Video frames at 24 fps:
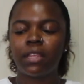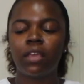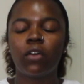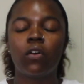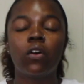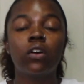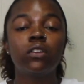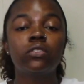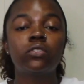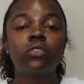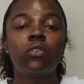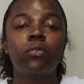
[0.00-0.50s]
they
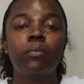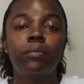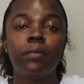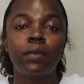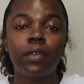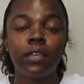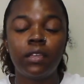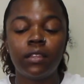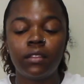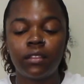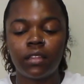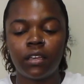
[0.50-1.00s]
also
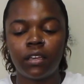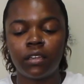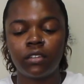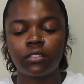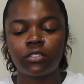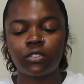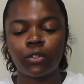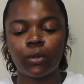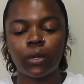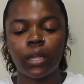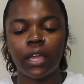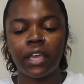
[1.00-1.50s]
mean
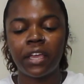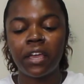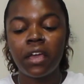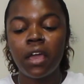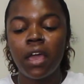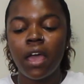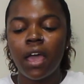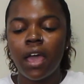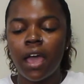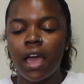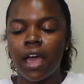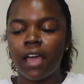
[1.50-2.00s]
things. So like,
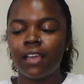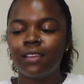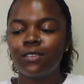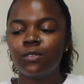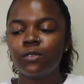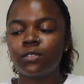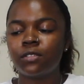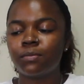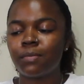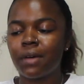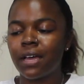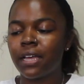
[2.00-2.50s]
I
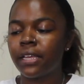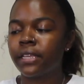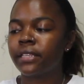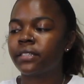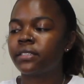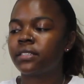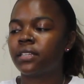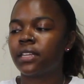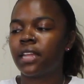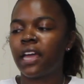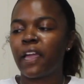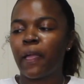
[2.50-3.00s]
use mine
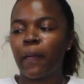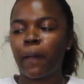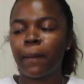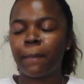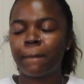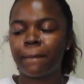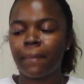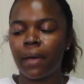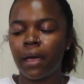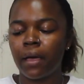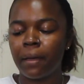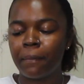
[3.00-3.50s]
to like
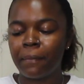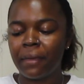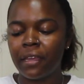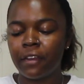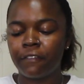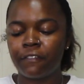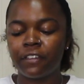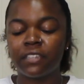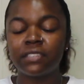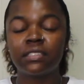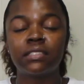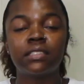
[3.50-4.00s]

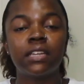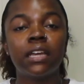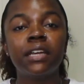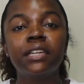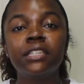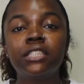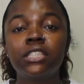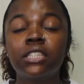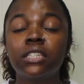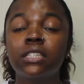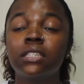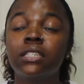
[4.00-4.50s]

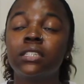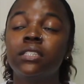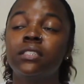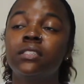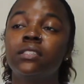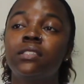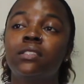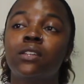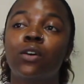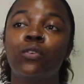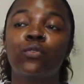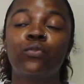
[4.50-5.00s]
manifestation,
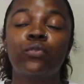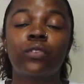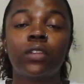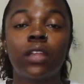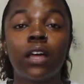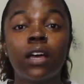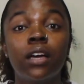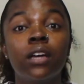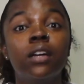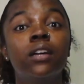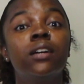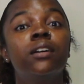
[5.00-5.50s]

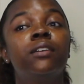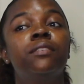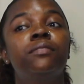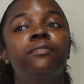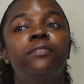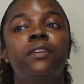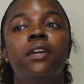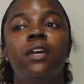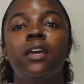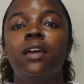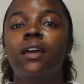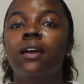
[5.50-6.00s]

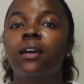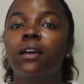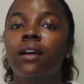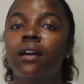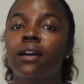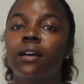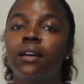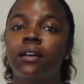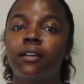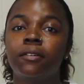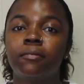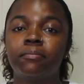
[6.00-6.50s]
self-love,
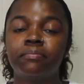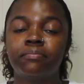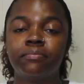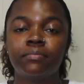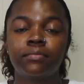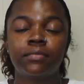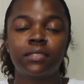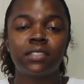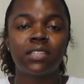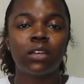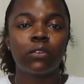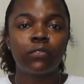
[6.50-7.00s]

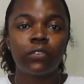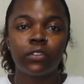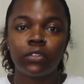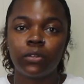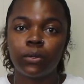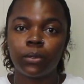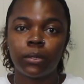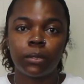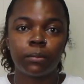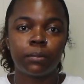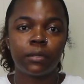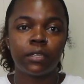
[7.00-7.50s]

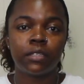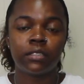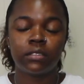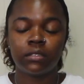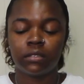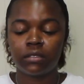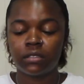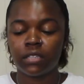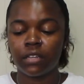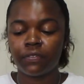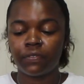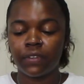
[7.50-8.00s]
self-endurement,
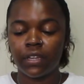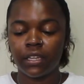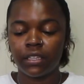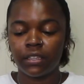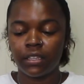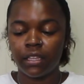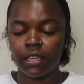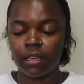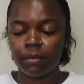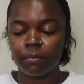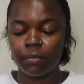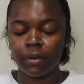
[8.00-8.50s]
stuff like
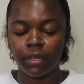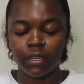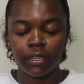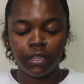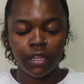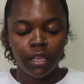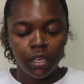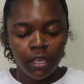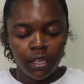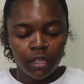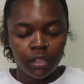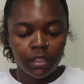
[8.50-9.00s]
that. But
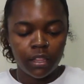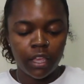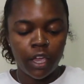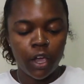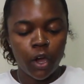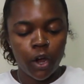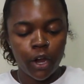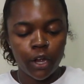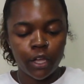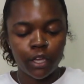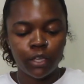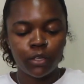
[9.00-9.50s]
they
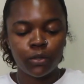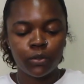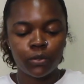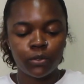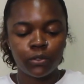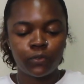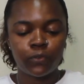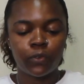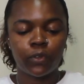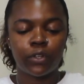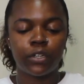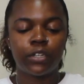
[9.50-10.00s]
are
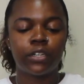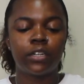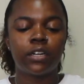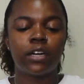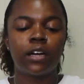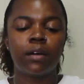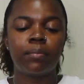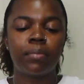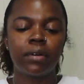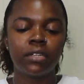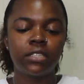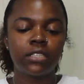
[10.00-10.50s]
used for
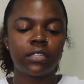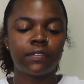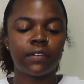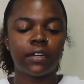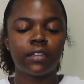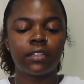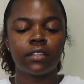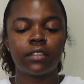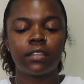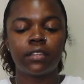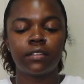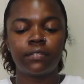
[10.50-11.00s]
a bunch of
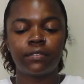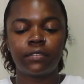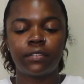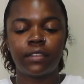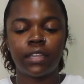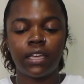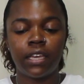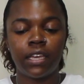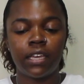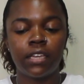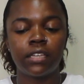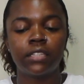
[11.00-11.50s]
other
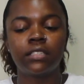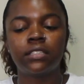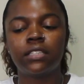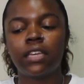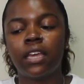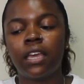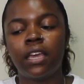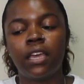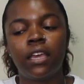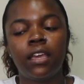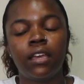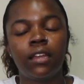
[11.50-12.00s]
things,
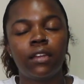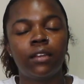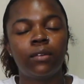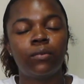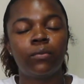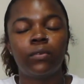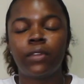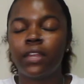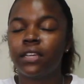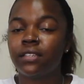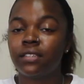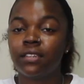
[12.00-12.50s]

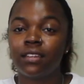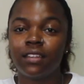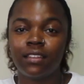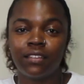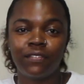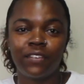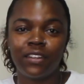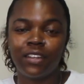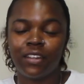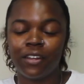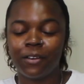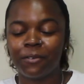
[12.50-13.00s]
and that's another
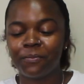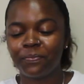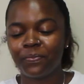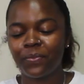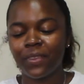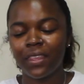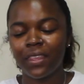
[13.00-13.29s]
video.